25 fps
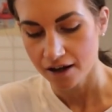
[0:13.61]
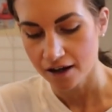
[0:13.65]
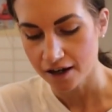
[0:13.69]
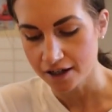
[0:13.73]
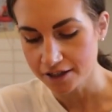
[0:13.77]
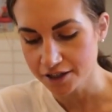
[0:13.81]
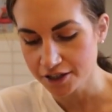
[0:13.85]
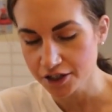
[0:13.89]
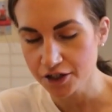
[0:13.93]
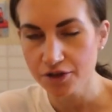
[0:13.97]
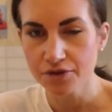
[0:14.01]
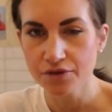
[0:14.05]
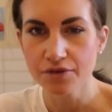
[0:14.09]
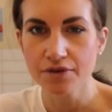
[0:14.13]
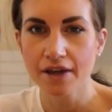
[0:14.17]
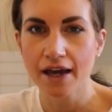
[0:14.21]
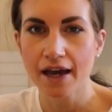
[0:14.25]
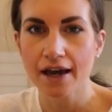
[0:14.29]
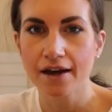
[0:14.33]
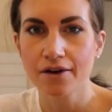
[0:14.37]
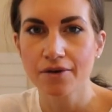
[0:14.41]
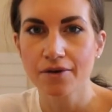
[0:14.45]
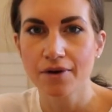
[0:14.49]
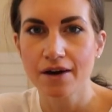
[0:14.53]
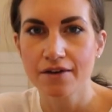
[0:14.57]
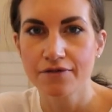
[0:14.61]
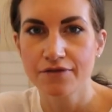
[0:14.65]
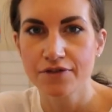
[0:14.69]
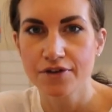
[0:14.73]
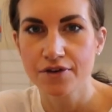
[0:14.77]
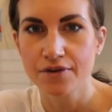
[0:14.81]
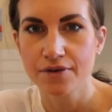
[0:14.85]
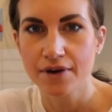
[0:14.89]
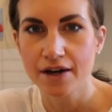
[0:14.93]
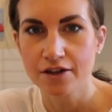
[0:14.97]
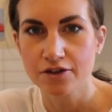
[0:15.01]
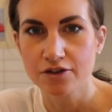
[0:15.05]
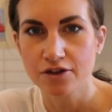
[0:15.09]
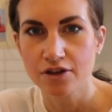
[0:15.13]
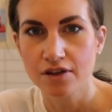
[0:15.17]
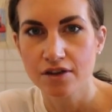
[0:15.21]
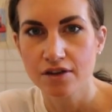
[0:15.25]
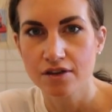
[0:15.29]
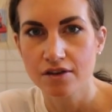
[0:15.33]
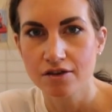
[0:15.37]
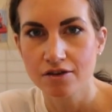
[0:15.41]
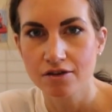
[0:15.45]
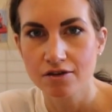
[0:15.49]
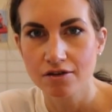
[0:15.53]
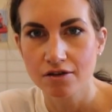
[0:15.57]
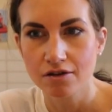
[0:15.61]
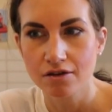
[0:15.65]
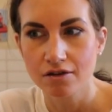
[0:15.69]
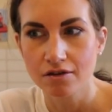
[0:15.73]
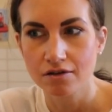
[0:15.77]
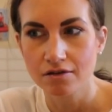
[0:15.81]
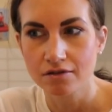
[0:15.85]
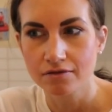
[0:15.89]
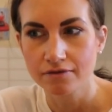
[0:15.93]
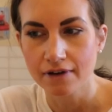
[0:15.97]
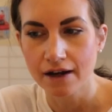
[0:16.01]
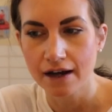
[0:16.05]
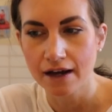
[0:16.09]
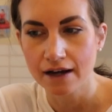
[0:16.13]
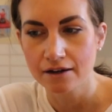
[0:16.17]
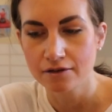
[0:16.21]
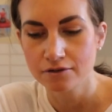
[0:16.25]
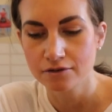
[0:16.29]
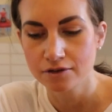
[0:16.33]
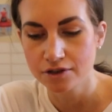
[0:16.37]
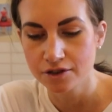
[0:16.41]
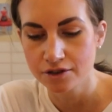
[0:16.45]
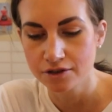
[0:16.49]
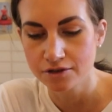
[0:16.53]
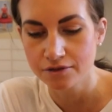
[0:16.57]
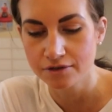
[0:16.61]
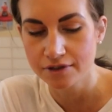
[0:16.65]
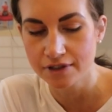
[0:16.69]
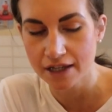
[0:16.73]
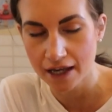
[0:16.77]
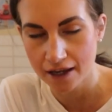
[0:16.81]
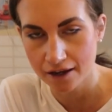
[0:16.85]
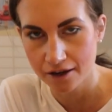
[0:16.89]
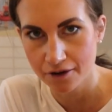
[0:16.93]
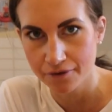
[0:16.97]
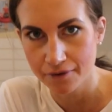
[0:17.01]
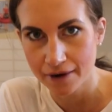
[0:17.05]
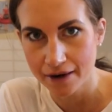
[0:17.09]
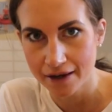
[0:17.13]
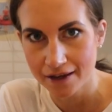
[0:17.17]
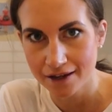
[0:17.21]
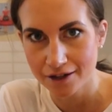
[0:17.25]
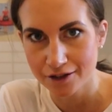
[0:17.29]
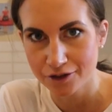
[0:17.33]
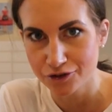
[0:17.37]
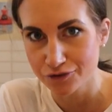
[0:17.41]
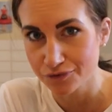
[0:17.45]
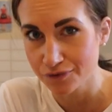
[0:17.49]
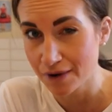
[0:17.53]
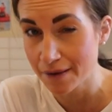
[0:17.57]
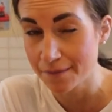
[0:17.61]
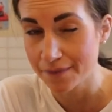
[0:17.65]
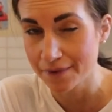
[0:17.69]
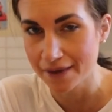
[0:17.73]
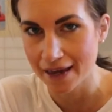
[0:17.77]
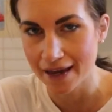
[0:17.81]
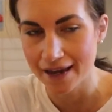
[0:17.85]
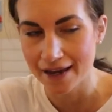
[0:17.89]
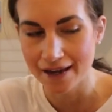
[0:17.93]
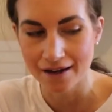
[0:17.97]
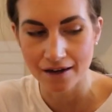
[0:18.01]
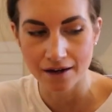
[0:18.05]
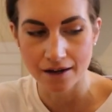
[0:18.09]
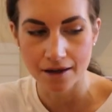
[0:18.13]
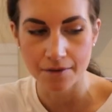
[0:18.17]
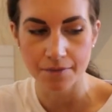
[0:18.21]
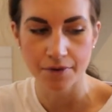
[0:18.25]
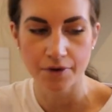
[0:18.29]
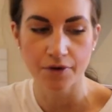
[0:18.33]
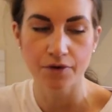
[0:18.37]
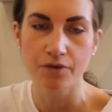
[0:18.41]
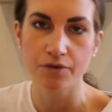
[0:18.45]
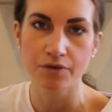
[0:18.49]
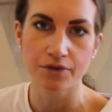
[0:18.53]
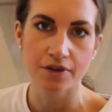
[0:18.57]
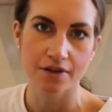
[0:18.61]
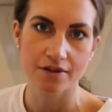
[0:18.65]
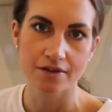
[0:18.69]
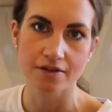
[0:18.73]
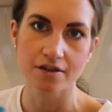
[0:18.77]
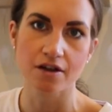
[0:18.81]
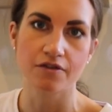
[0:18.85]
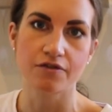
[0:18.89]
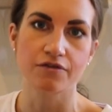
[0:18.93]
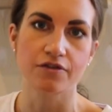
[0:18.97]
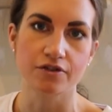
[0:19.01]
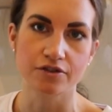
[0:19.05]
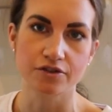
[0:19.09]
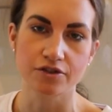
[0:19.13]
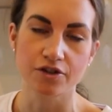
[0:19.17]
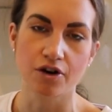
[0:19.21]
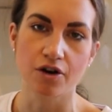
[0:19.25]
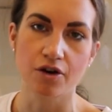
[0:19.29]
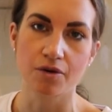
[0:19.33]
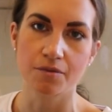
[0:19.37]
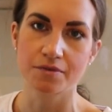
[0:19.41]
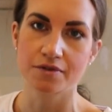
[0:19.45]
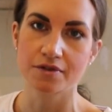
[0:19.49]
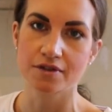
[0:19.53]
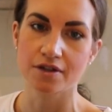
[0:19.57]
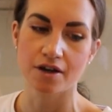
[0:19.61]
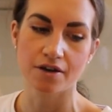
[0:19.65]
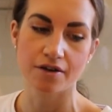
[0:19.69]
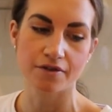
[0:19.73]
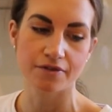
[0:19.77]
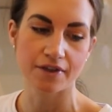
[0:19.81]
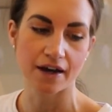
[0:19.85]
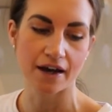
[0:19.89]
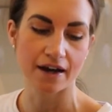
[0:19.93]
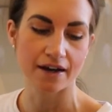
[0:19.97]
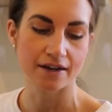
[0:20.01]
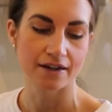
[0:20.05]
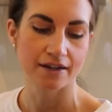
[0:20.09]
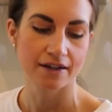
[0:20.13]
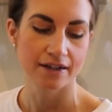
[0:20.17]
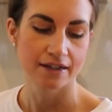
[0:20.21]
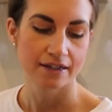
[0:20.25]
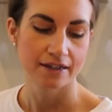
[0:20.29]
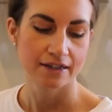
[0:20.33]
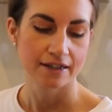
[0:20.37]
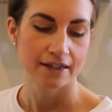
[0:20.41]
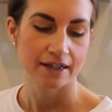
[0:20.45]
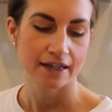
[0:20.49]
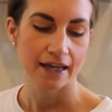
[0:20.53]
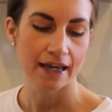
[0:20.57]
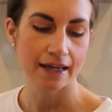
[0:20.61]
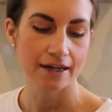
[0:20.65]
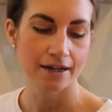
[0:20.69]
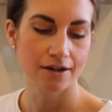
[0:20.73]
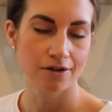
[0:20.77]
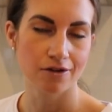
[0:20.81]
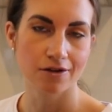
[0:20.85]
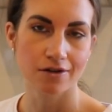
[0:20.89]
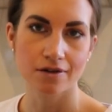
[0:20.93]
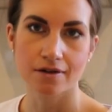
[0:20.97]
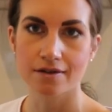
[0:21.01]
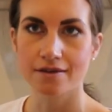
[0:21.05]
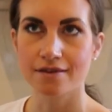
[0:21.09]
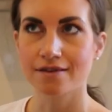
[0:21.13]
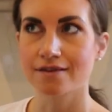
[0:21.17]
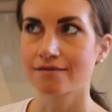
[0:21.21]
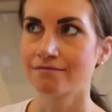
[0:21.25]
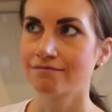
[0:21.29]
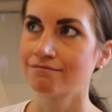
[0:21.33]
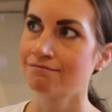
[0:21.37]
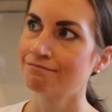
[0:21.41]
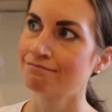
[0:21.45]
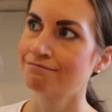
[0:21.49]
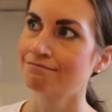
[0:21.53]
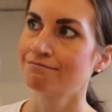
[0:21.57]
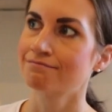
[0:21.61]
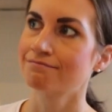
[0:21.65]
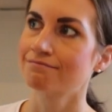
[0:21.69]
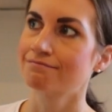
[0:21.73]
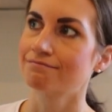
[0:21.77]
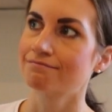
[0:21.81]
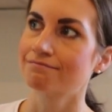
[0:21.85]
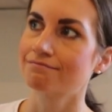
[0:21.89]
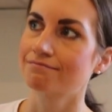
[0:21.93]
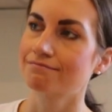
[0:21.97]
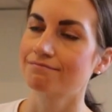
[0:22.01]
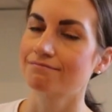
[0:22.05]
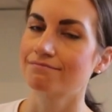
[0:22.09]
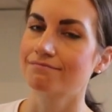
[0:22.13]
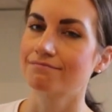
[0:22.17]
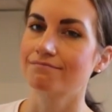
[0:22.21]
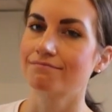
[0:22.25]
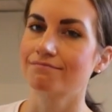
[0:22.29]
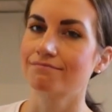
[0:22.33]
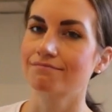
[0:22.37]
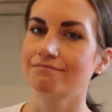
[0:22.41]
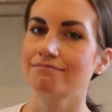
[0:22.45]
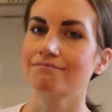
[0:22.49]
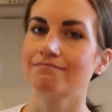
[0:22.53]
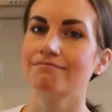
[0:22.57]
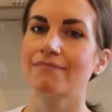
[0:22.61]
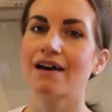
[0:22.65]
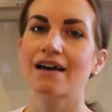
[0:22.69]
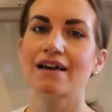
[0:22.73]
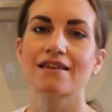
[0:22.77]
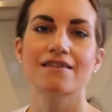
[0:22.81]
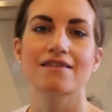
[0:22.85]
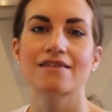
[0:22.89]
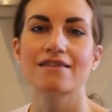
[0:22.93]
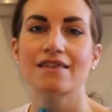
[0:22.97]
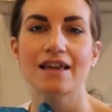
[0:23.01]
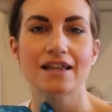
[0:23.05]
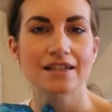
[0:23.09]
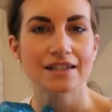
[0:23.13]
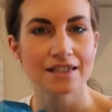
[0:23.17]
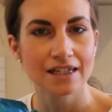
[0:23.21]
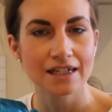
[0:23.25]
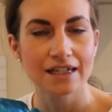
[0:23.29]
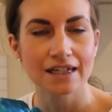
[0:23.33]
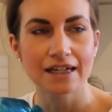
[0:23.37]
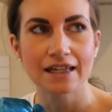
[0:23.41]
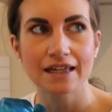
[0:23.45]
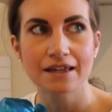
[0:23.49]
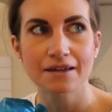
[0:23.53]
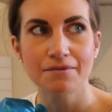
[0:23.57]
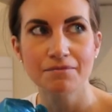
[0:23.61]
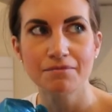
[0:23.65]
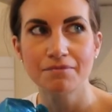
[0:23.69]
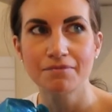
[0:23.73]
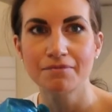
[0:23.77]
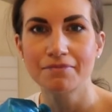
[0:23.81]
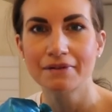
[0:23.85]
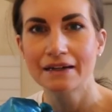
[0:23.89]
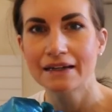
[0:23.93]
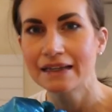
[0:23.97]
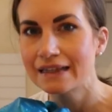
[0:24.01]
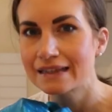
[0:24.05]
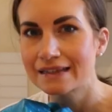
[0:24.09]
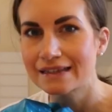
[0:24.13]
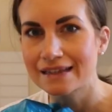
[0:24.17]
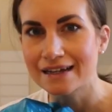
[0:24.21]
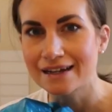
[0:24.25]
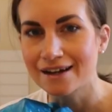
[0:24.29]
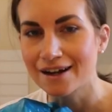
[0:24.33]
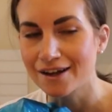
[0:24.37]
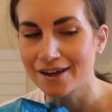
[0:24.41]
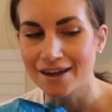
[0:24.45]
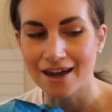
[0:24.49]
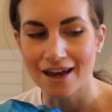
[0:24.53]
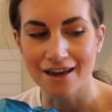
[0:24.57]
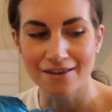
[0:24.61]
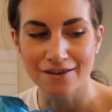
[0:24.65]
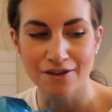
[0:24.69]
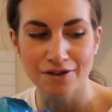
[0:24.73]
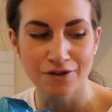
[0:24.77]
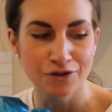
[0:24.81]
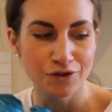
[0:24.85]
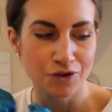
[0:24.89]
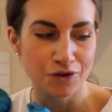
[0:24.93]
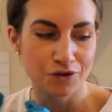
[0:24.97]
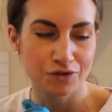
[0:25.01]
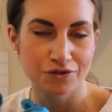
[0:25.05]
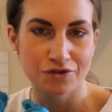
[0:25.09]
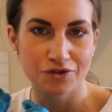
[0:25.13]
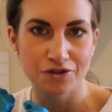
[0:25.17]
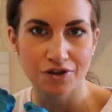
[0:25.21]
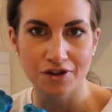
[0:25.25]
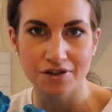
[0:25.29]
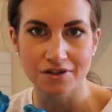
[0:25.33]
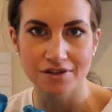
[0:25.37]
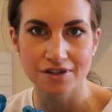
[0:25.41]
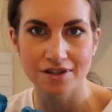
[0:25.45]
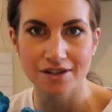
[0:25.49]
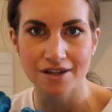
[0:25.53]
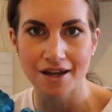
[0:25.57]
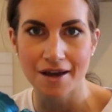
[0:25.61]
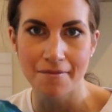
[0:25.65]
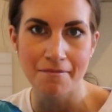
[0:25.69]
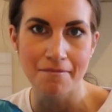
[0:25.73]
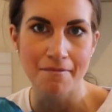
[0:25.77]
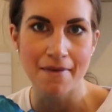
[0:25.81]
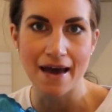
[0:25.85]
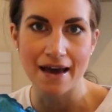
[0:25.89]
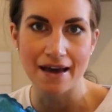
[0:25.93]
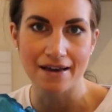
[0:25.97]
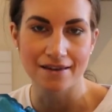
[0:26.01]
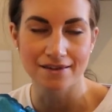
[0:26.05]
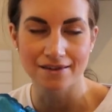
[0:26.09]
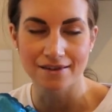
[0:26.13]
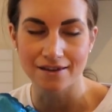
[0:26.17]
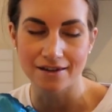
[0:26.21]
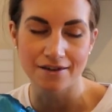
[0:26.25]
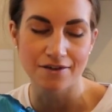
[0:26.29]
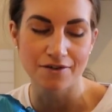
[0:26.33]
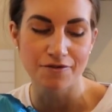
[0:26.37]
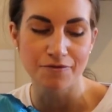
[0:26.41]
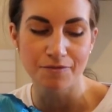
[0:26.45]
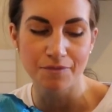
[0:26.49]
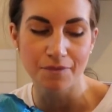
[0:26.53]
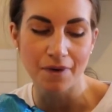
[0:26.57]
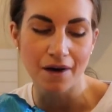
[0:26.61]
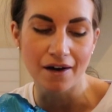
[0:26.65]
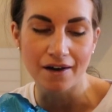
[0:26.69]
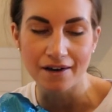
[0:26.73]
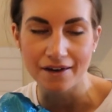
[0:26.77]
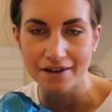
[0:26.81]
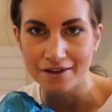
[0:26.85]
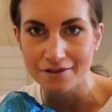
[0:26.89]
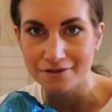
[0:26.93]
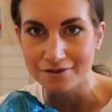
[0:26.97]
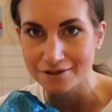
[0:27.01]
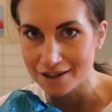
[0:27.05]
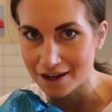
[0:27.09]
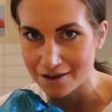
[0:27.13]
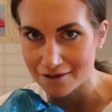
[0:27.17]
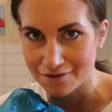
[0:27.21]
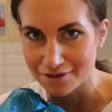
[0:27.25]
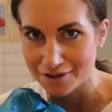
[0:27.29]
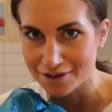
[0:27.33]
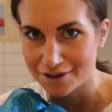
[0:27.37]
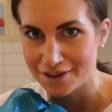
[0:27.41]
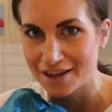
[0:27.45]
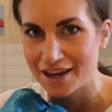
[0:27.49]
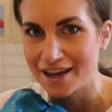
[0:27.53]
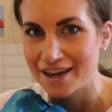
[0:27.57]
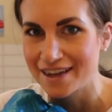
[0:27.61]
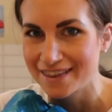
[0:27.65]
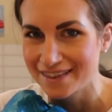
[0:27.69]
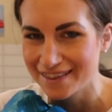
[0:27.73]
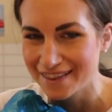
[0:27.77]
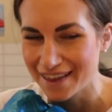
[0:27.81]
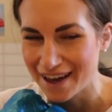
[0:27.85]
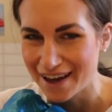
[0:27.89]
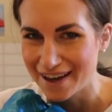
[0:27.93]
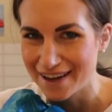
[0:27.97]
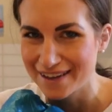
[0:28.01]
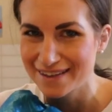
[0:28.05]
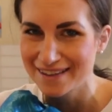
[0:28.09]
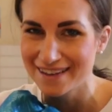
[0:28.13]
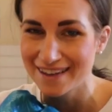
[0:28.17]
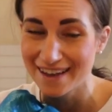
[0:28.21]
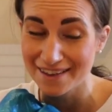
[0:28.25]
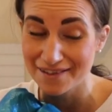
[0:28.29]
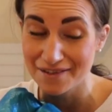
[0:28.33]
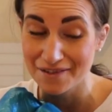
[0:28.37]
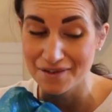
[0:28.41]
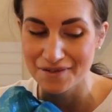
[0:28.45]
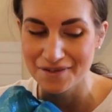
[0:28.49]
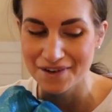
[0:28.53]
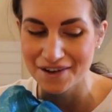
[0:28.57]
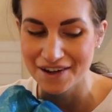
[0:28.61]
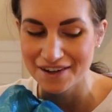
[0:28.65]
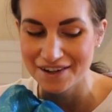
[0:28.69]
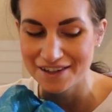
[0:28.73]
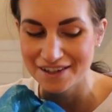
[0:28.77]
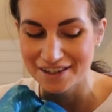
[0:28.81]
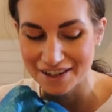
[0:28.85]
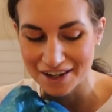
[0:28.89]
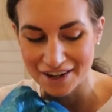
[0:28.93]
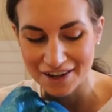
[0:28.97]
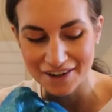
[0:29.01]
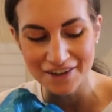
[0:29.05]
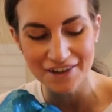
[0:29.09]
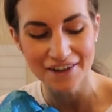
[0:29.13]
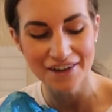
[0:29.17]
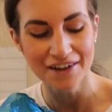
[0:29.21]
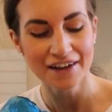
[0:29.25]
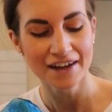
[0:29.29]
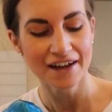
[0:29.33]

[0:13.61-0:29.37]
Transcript: I do get quite a few questions of how to decorate a drip cake and like put all the stuff on top so that it looks aesthetically pleasing, I guess, and not just a mess, like you've piled everything there. So that's what we're going to do.